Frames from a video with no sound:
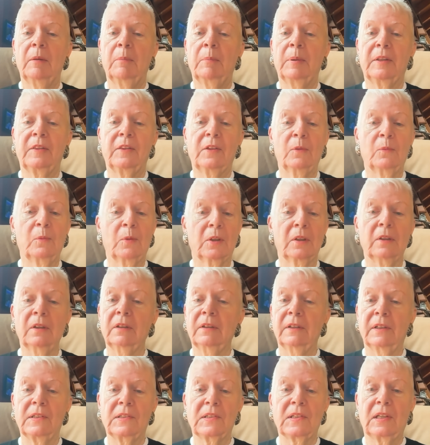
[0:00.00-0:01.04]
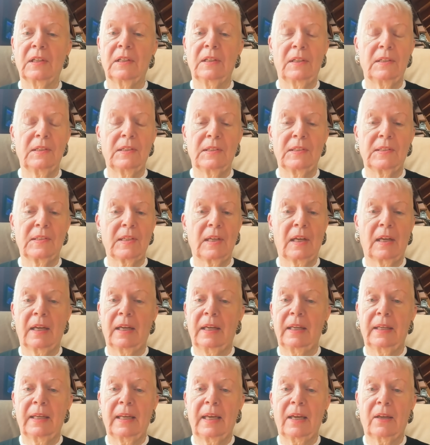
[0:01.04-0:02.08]
But the world is going to
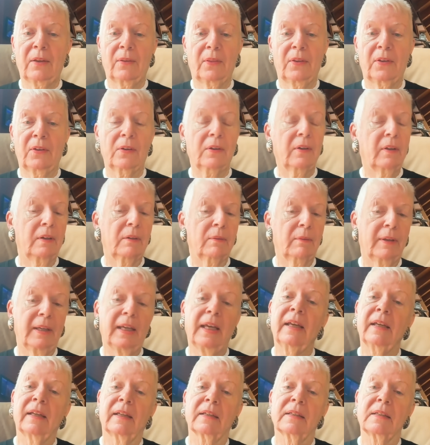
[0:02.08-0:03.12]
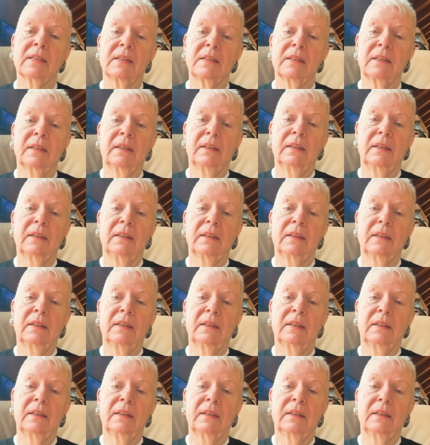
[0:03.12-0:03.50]
decide how they're going to react.